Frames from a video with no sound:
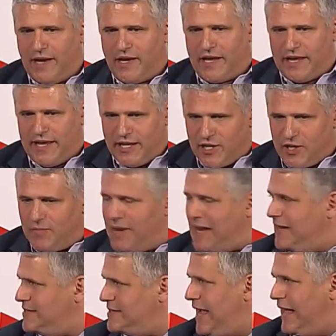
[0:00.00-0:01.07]
to
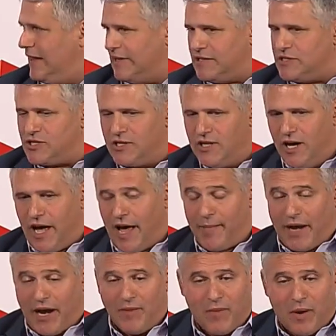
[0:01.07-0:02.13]
incubate talent. I
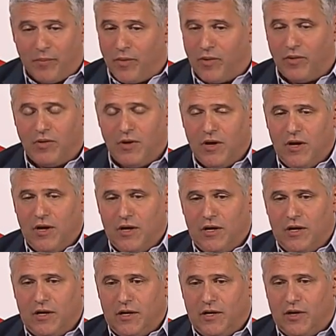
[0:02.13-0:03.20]
mean, I remember,
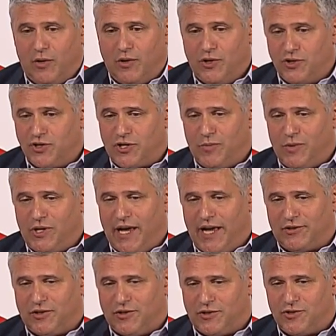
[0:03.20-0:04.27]
used to be you
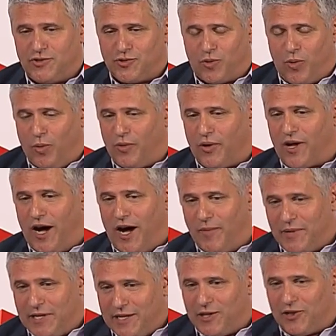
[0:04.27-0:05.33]
had to troll the
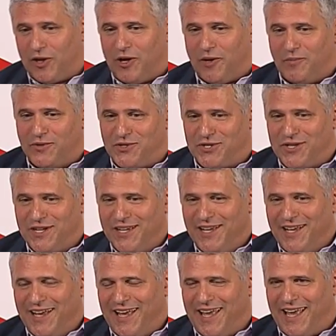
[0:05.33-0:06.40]
comedy clubs
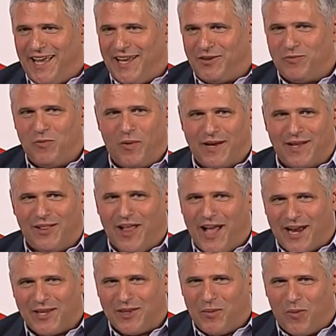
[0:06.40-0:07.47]
at 1
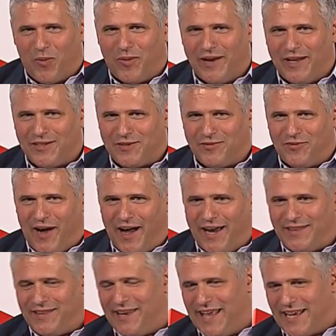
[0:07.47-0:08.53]
o'clock in the morning to
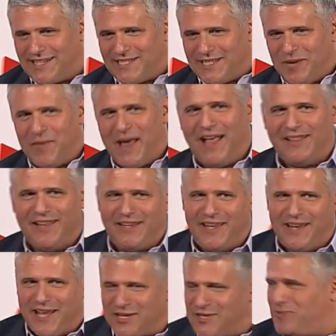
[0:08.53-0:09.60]
find the next Tim Allen, the
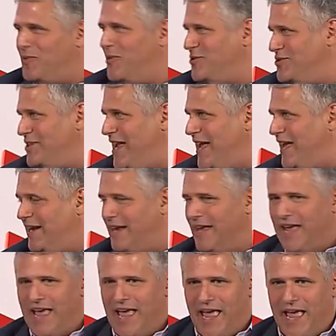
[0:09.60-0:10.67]
next Roseanne.
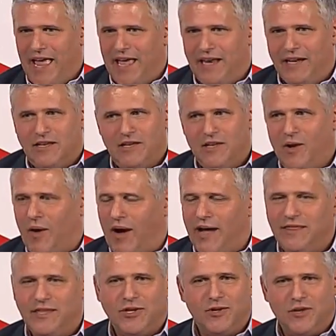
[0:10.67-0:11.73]
And, I
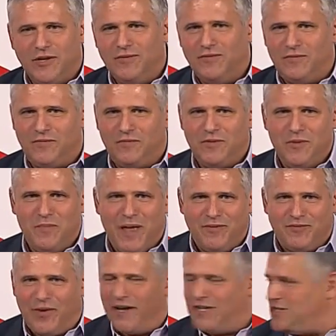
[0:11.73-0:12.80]
think you may
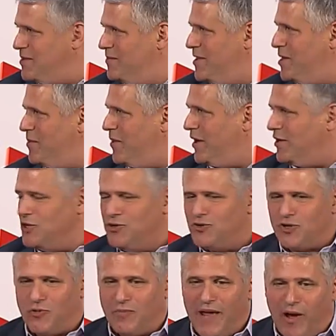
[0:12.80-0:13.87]
find some of them on
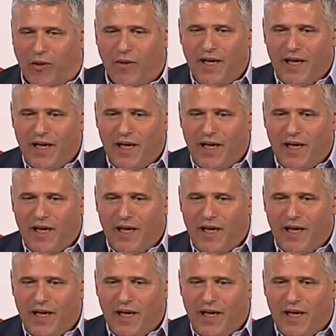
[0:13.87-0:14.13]
YouTube. Now,